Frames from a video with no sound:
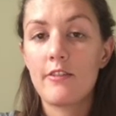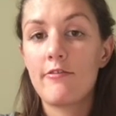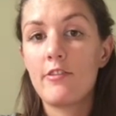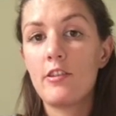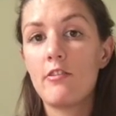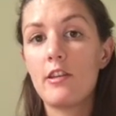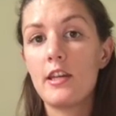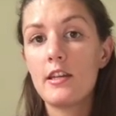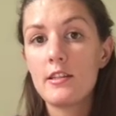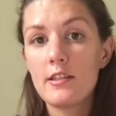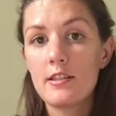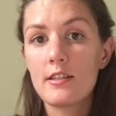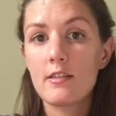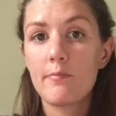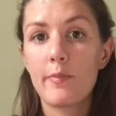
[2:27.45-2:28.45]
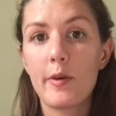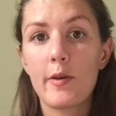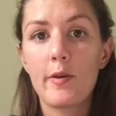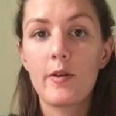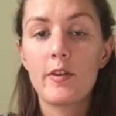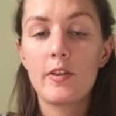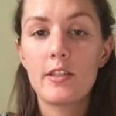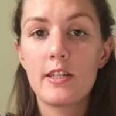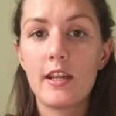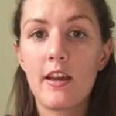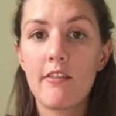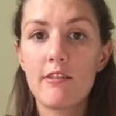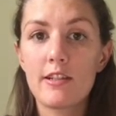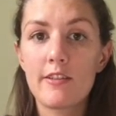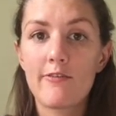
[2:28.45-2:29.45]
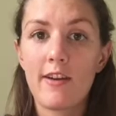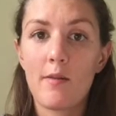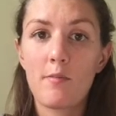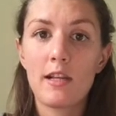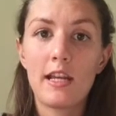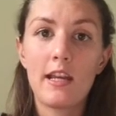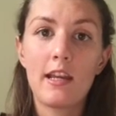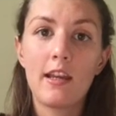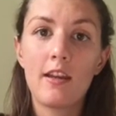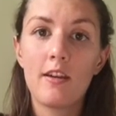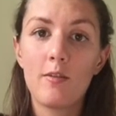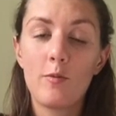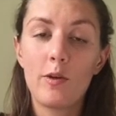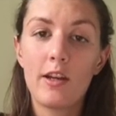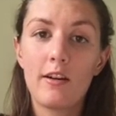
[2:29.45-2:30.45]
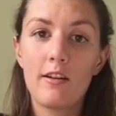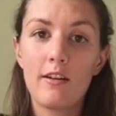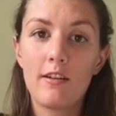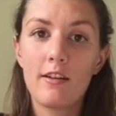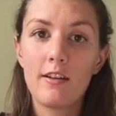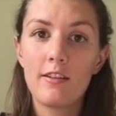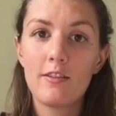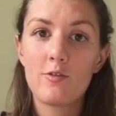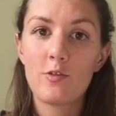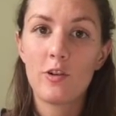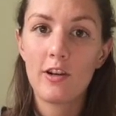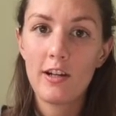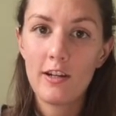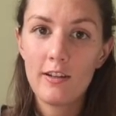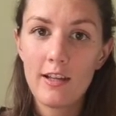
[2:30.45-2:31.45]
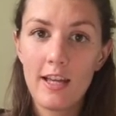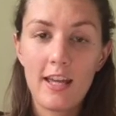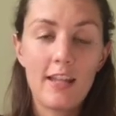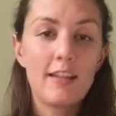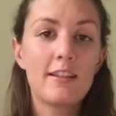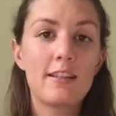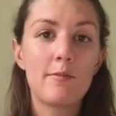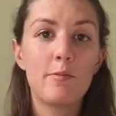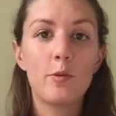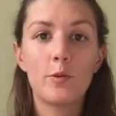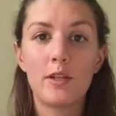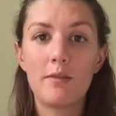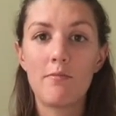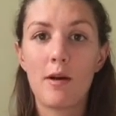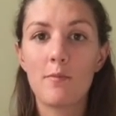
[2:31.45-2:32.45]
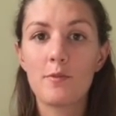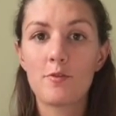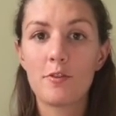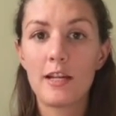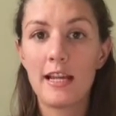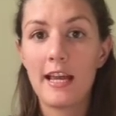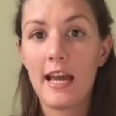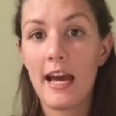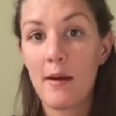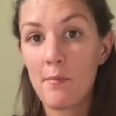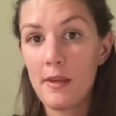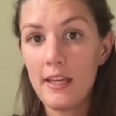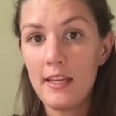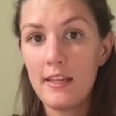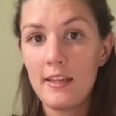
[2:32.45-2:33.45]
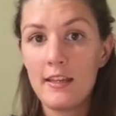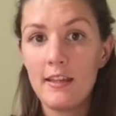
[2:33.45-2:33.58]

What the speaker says: few years, but together as a family we are stronger, and importantly mum's really happy.